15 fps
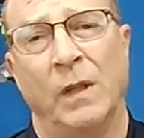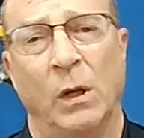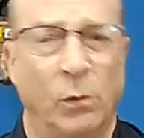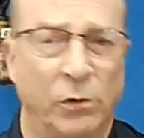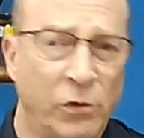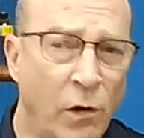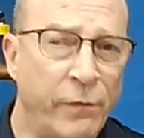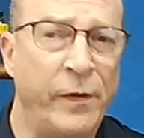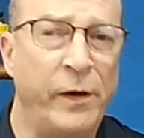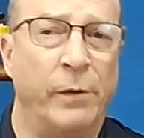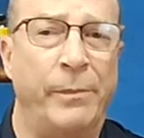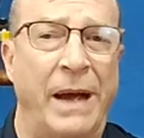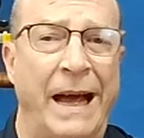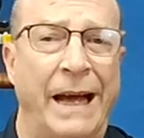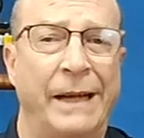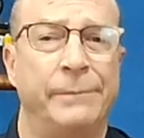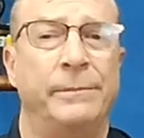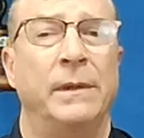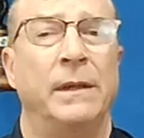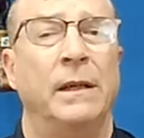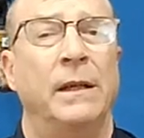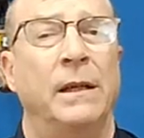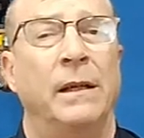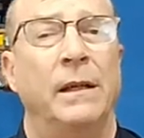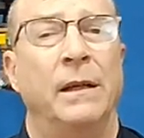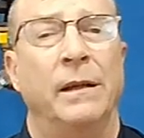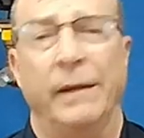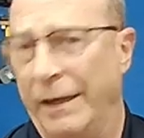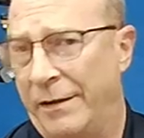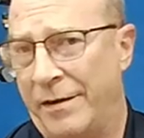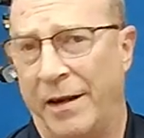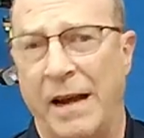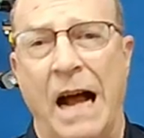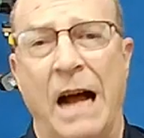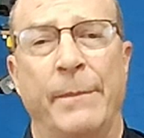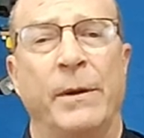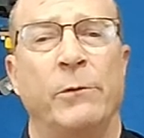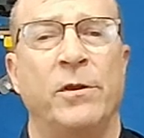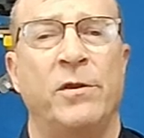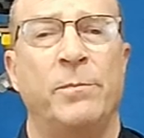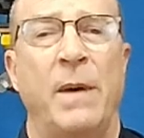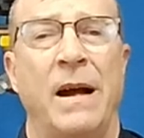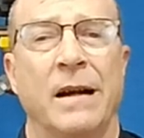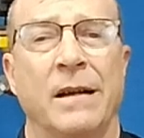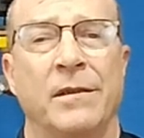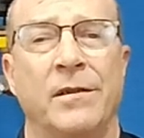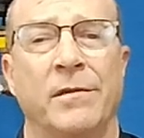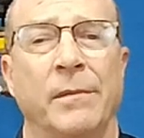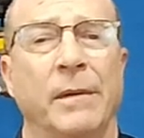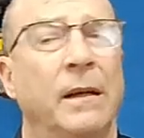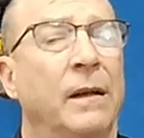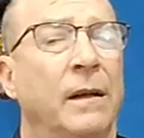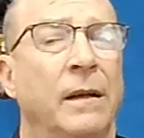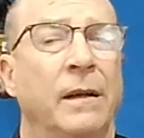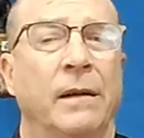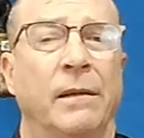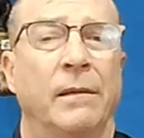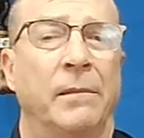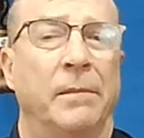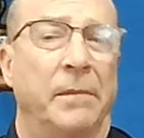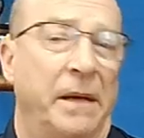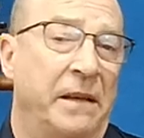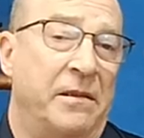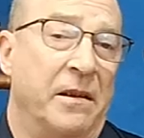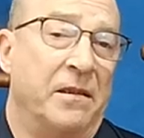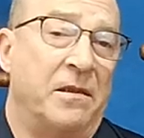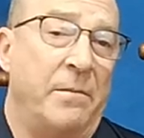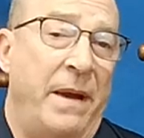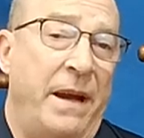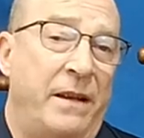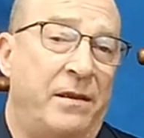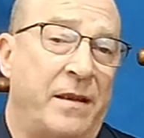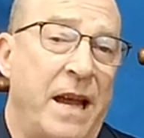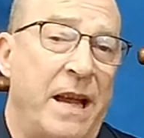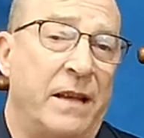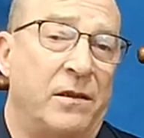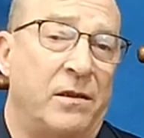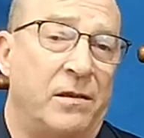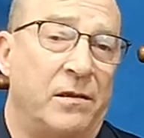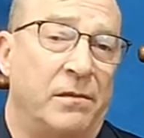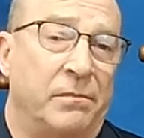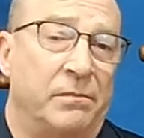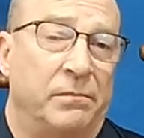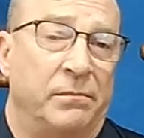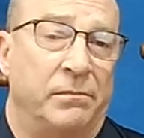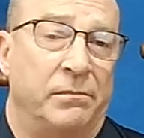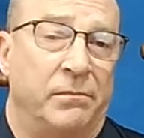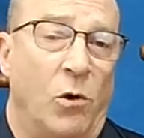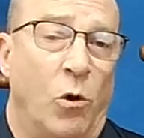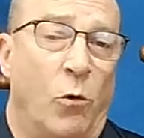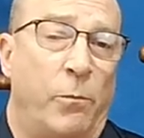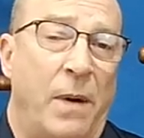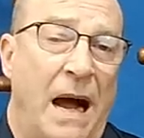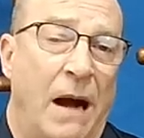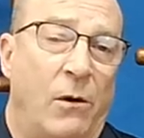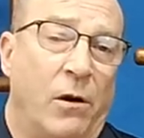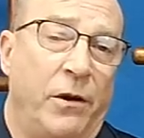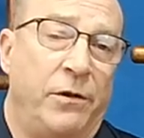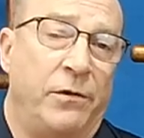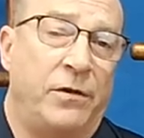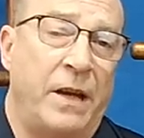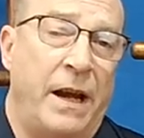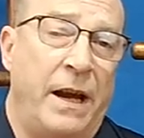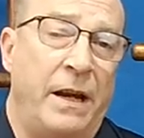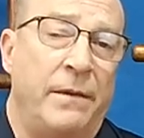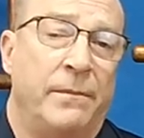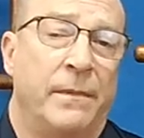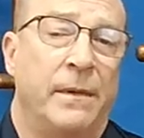well, don't feel bad. It's a common response. It doesn't make sense. No power, you say?